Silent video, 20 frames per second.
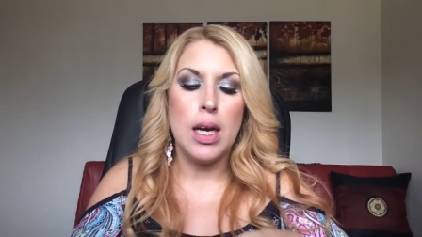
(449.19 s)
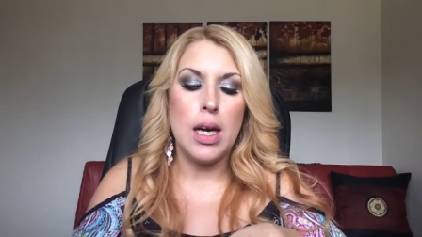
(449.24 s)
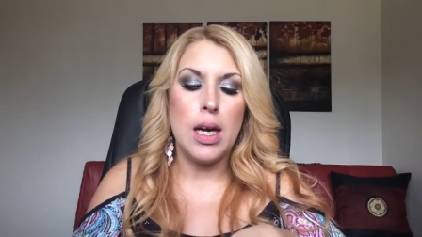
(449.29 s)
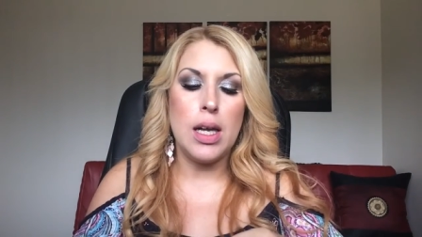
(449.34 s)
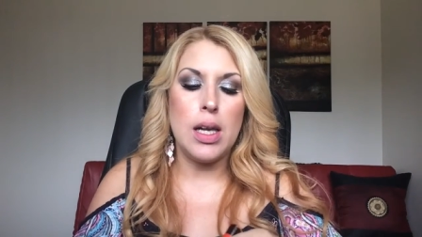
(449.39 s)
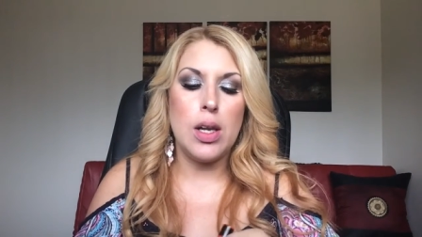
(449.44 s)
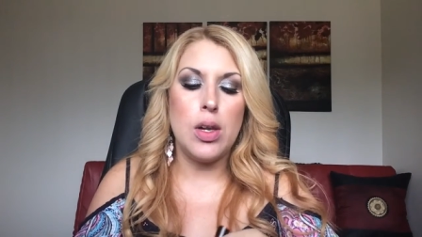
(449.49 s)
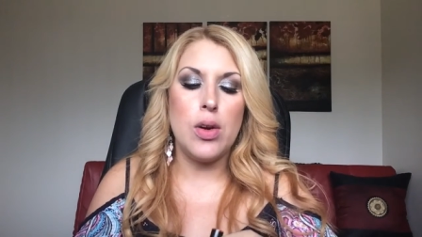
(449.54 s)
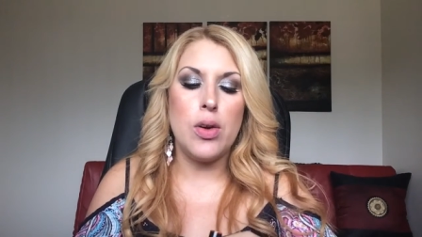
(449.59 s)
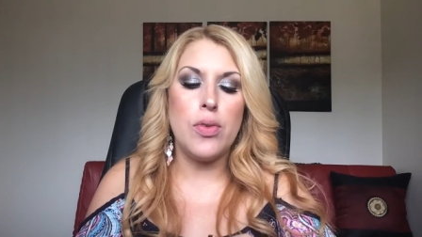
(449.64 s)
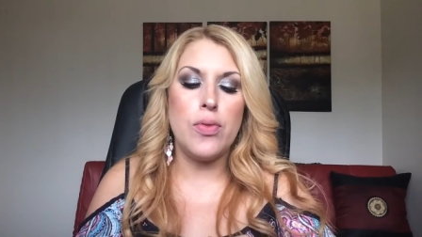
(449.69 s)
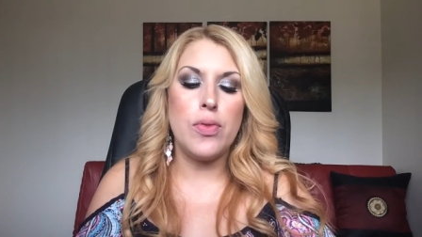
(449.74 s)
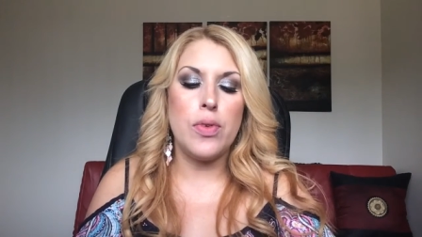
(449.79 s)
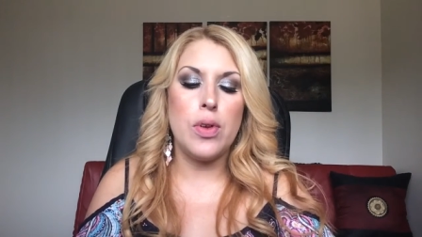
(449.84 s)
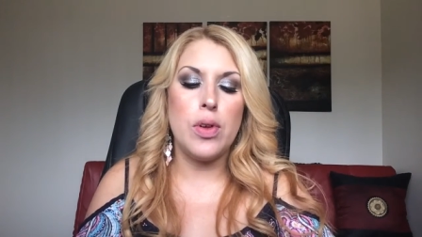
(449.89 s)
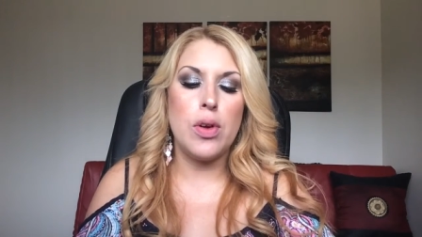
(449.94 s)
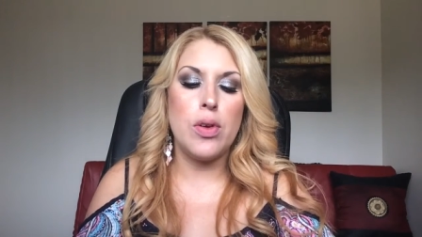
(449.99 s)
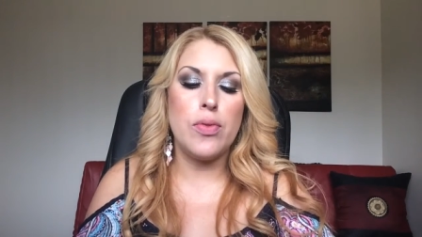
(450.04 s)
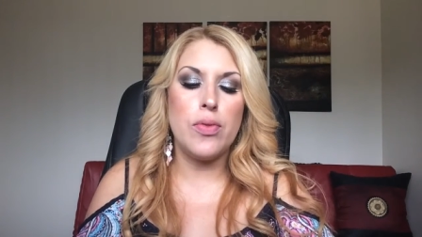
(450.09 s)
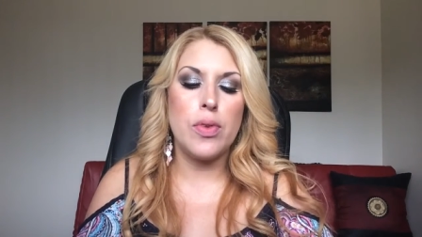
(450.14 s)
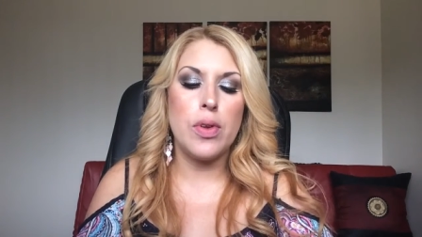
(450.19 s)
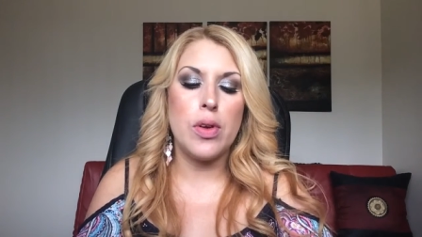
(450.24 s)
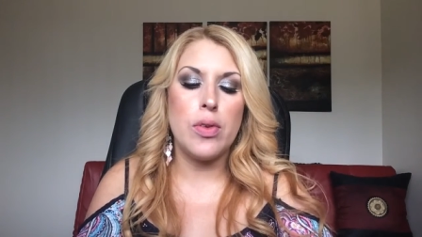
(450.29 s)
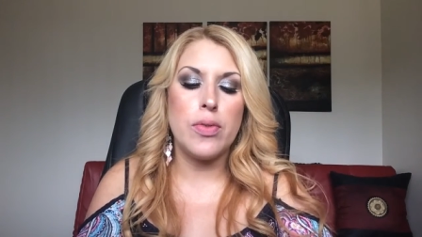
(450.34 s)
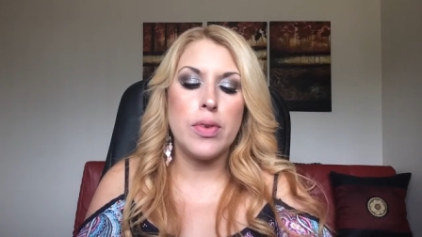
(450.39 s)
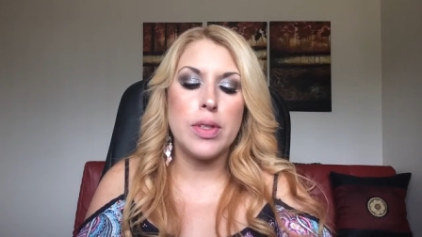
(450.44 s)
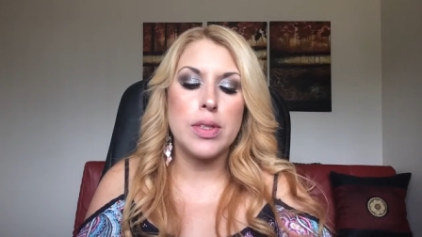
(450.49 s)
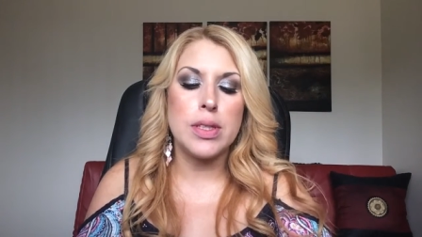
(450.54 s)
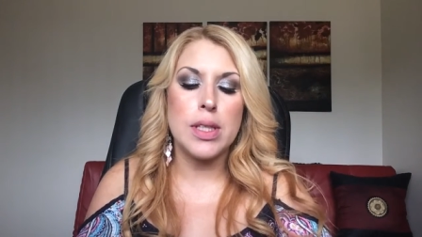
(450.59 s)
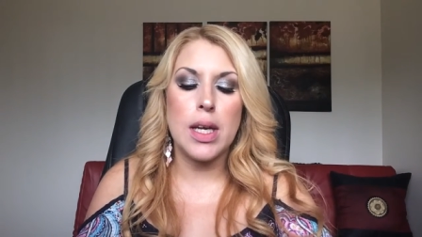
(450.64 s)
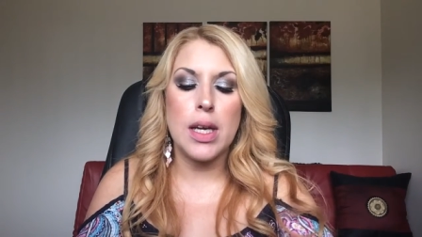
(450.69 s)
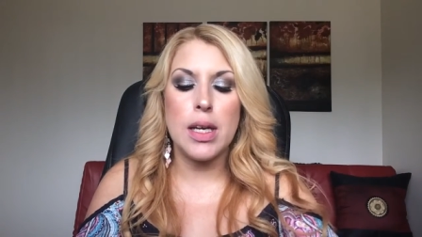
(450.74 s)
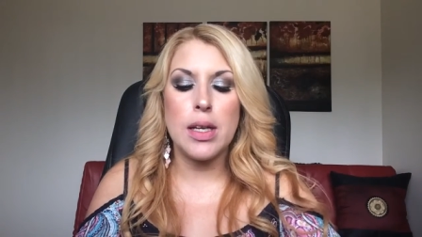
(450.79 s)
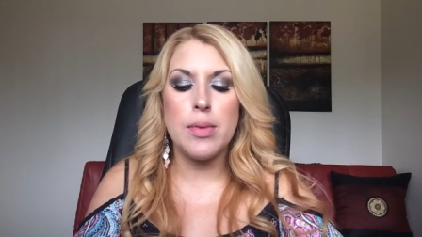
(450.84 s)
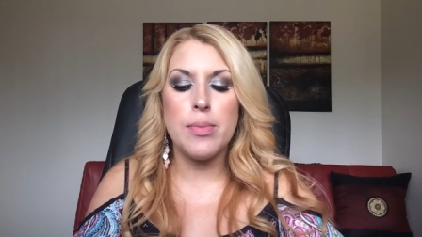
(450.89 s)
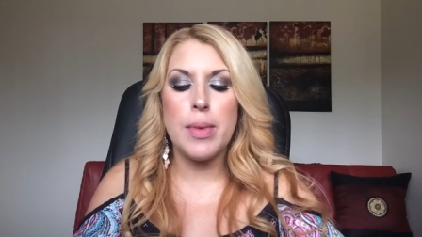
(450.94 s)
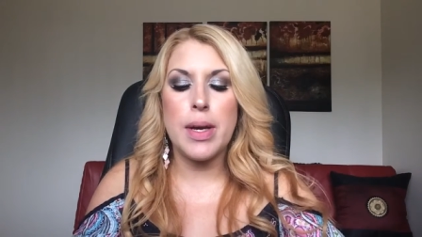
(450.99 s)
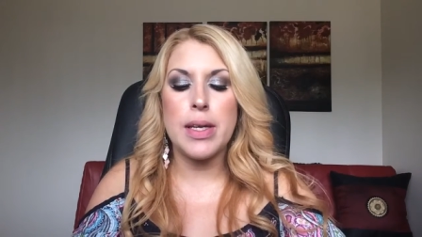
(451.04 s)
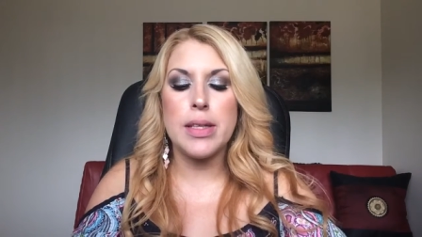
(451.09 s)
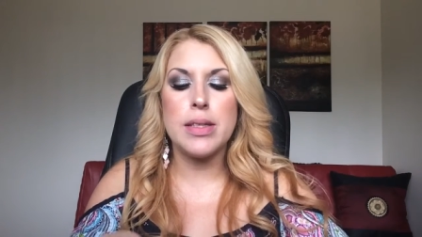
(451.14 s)
I love, love, love it.
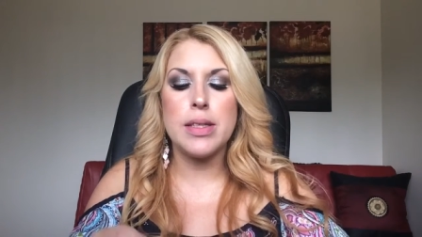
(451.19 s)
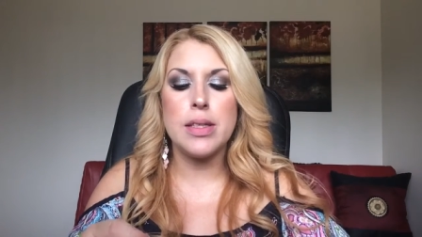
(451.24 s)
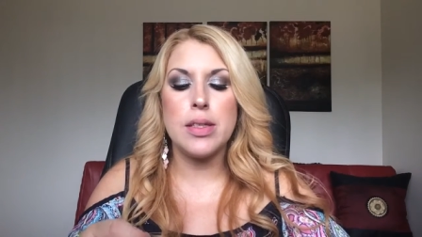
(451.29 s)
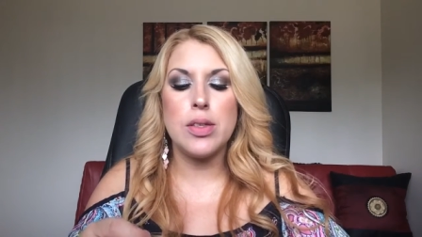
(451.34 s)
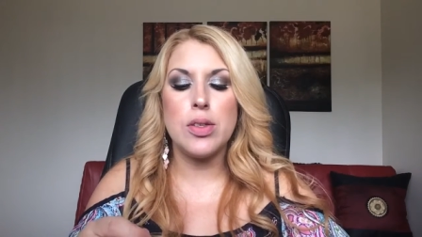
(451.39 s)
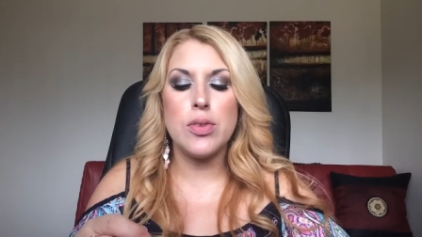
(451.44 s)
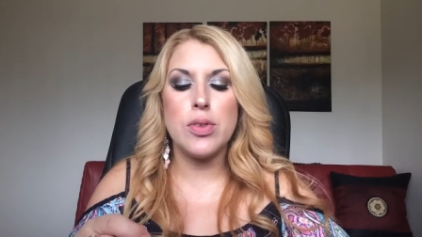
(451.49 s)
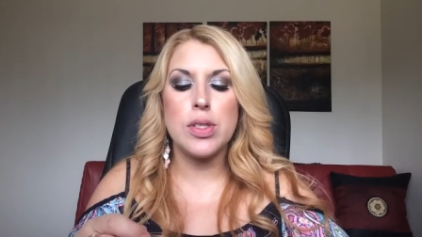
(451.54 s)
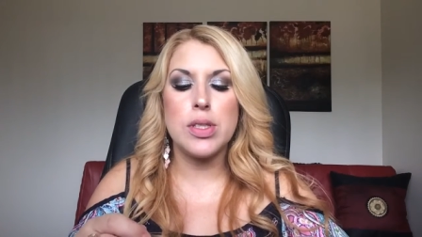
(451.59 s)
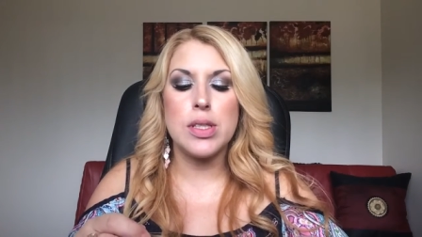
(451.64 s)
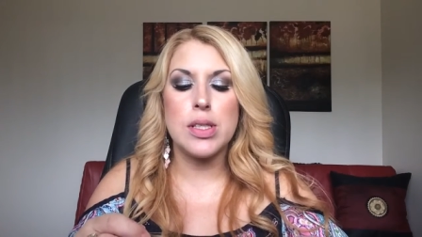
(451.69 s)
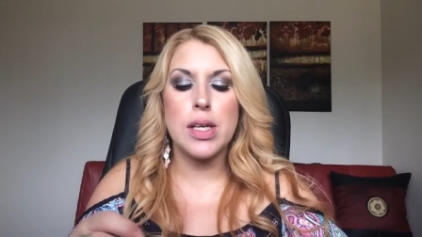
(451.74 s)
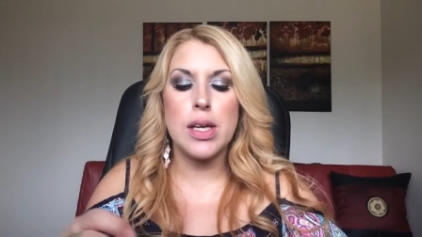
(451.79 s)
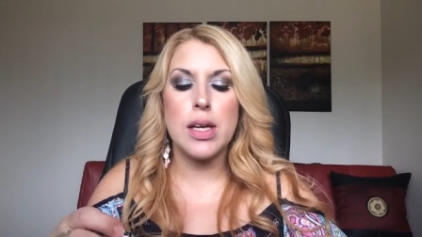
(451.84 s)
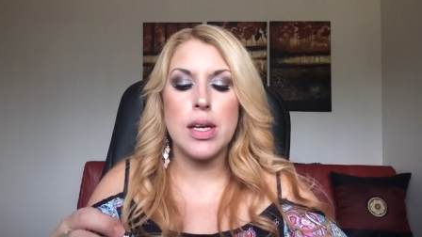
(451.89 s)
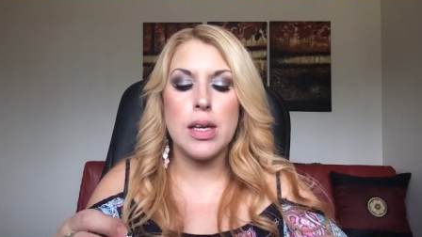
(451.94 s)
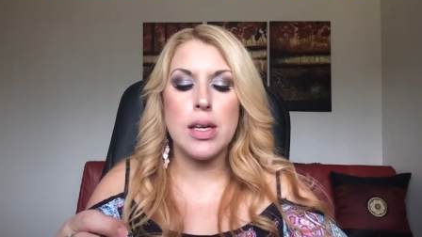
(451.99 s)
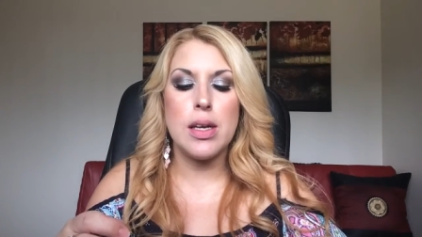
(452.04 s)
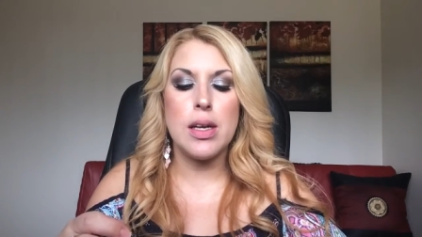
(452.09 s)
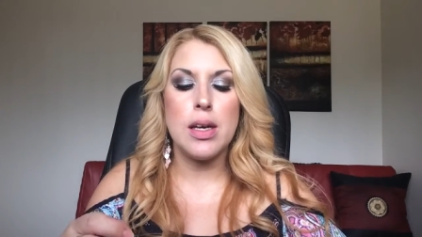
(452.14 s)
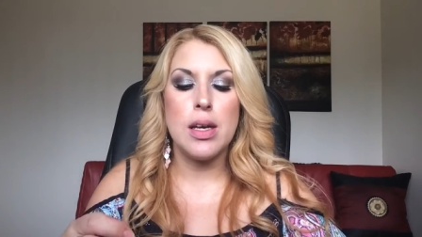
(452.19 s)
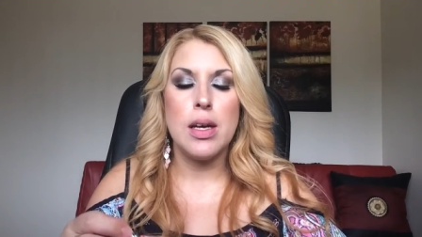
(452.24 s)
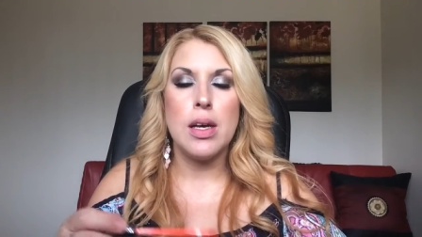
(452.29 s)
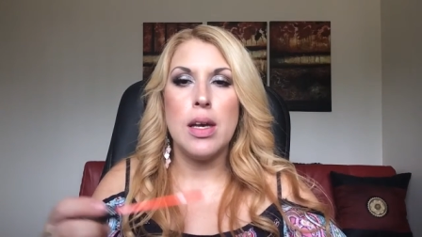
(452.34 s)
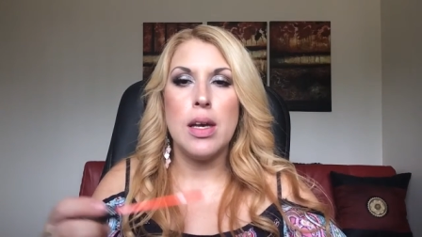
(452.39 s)
And made in USA.